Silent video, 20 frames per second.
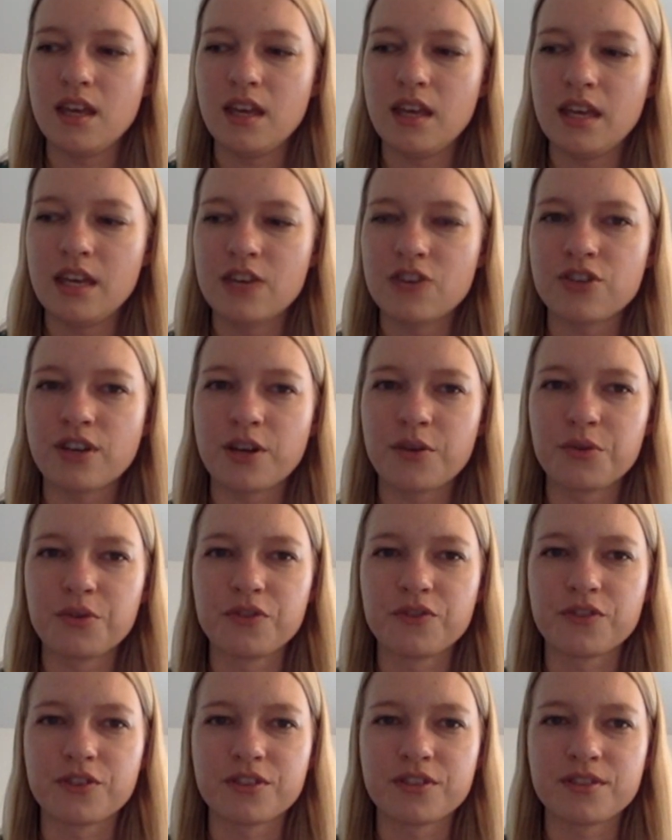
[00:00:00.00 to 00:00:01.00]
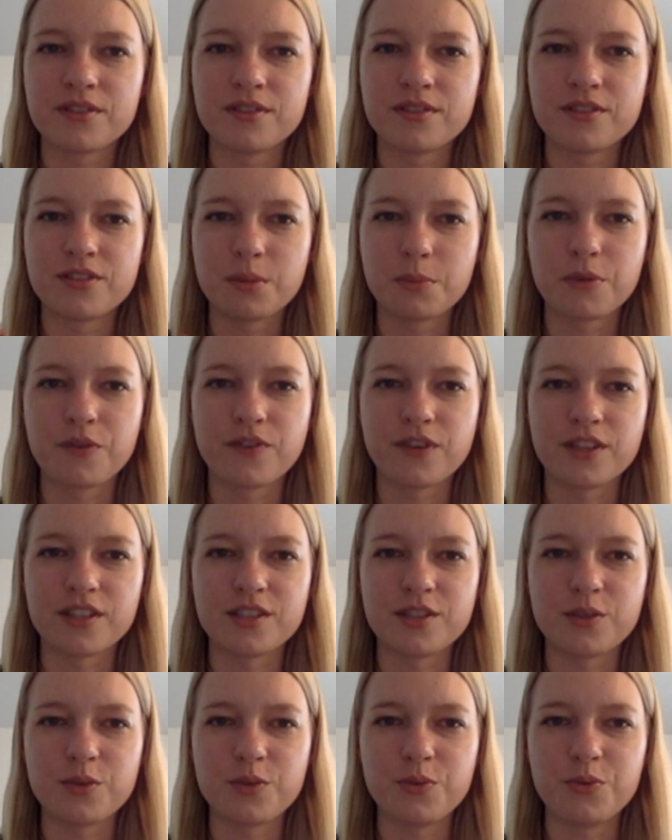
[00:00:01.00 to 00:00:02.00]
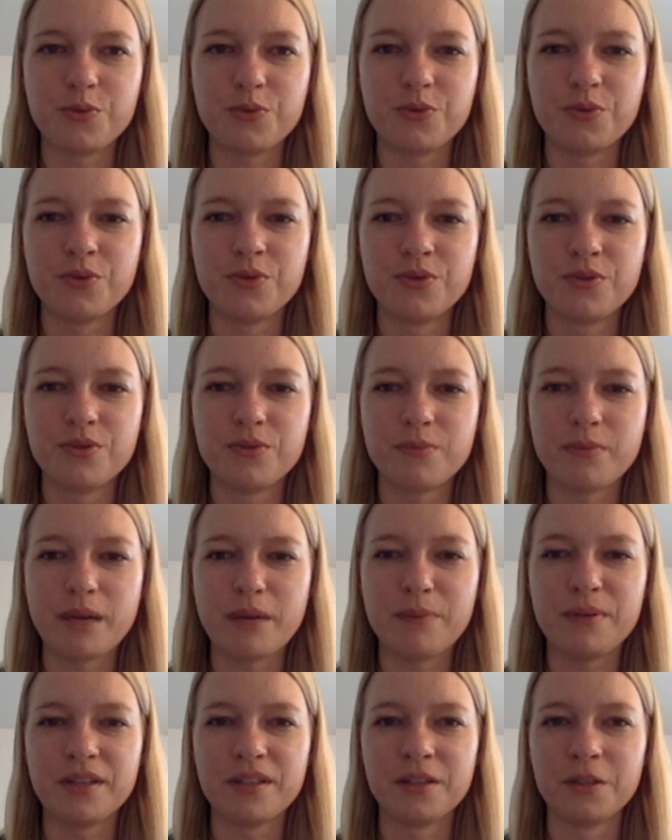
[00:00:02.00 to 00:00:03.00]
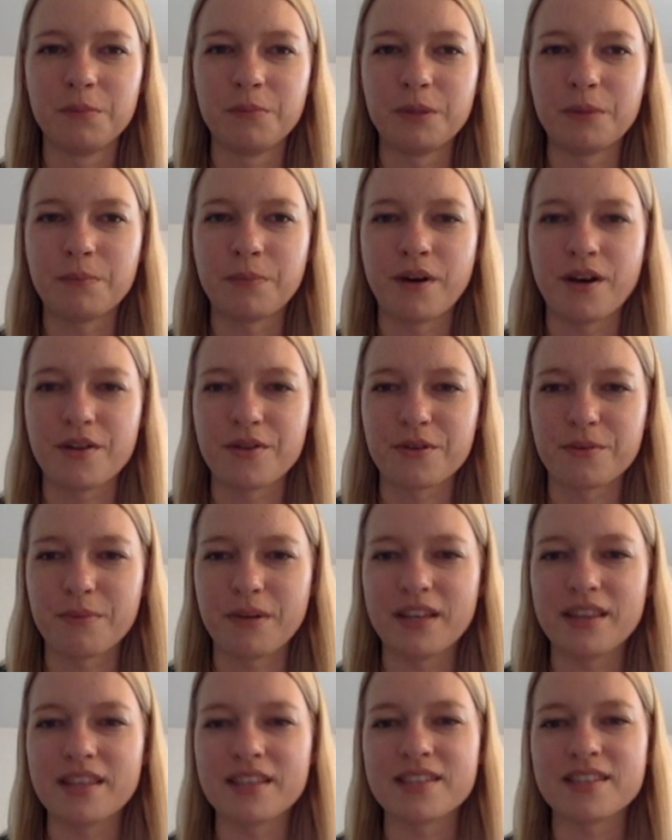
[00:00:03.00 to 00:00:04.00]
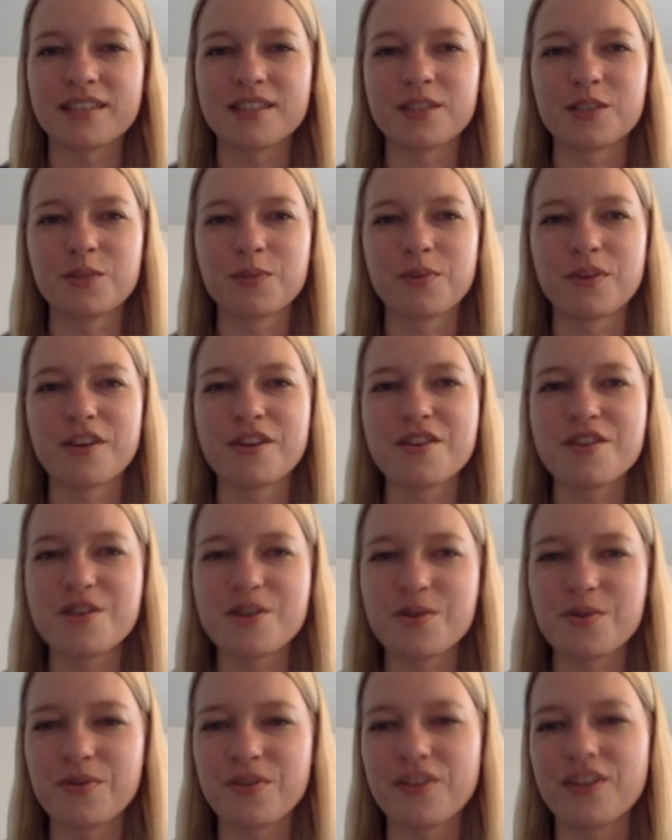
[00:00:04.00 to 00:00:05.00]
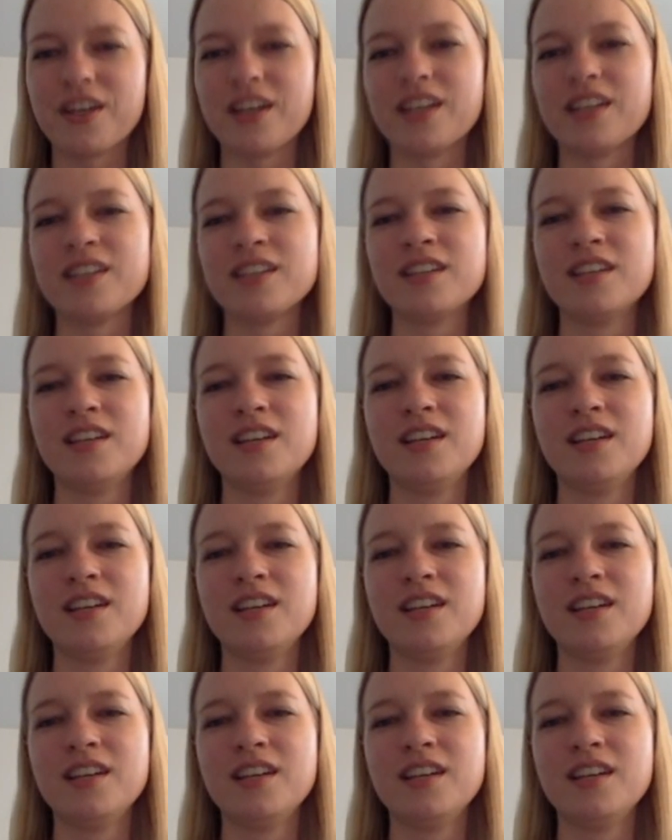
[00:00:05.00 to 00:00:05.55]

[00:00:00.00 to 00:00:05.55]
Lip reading: in general, for some of us who might be a little bit bothered by this, I just want to note that